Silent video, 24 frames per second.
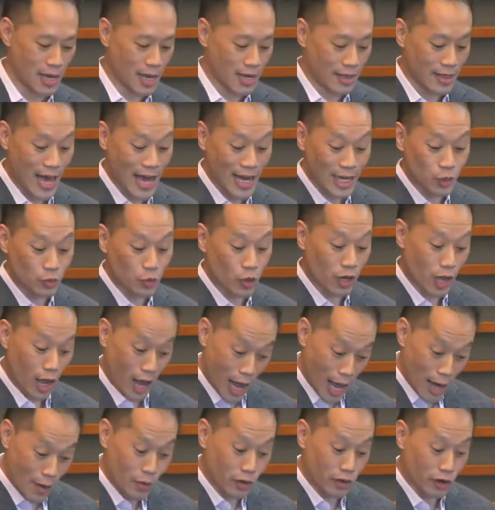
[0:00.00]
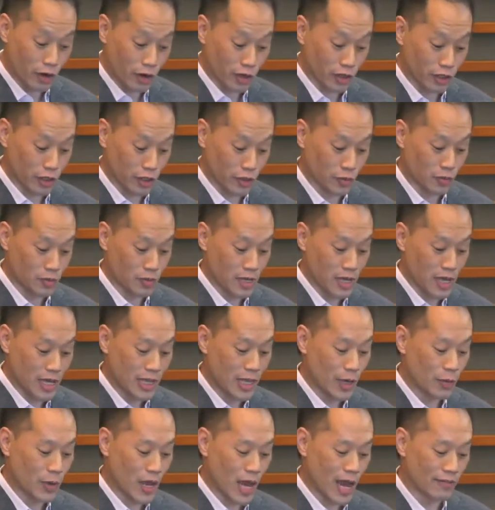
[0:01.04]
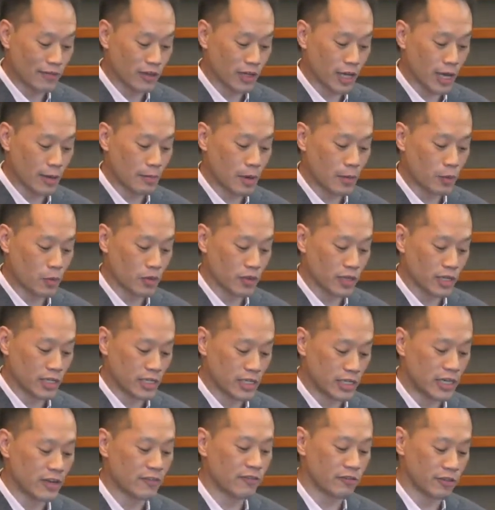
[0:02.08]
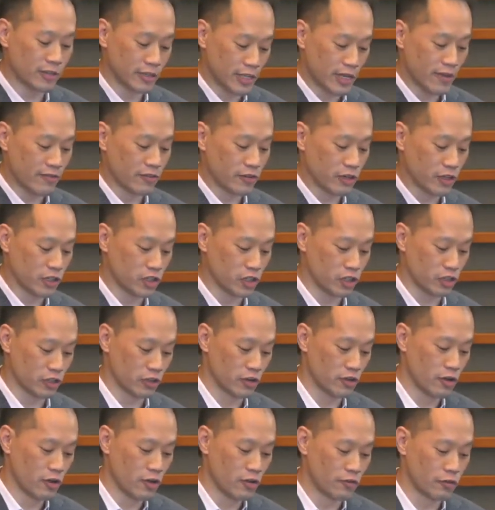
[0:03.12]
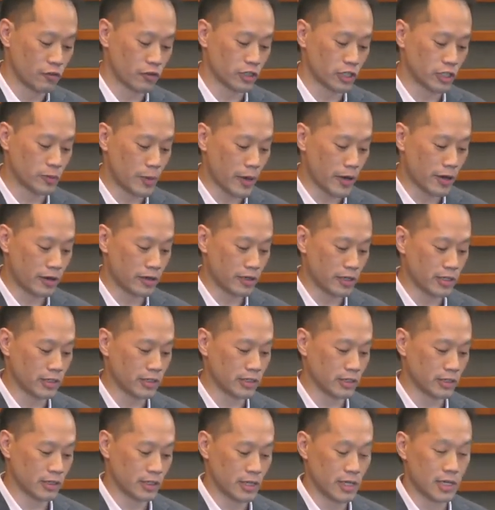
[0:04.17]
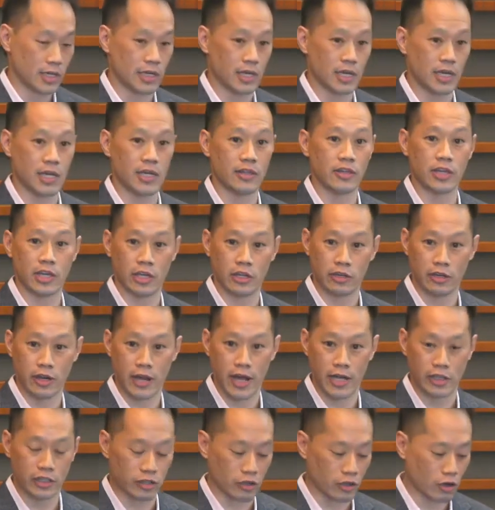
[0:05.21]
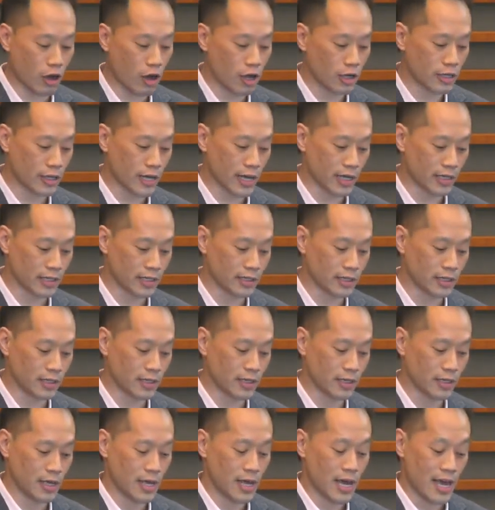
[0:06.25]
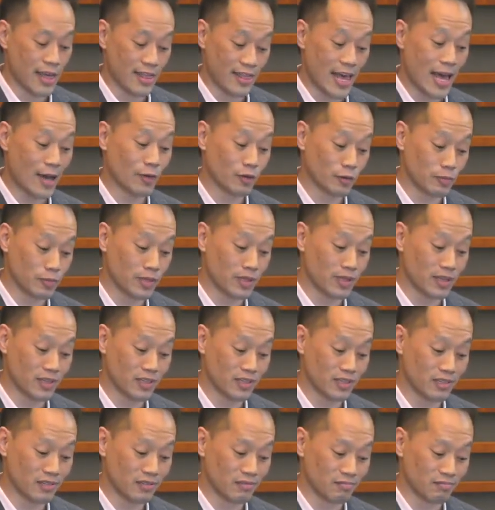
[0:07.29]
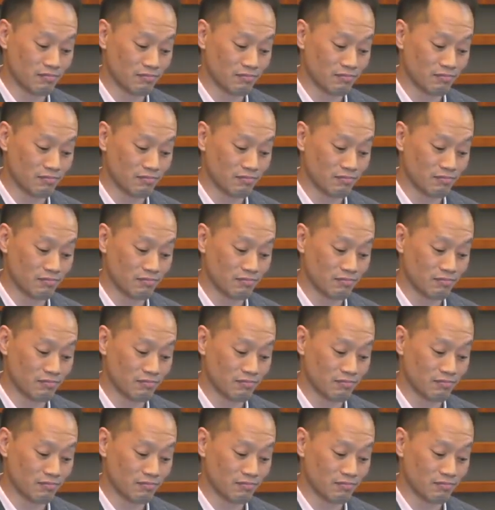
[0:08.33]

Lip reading: That is why I would argue that we have to come up with a different definition for disparities in the international context. And that would be this.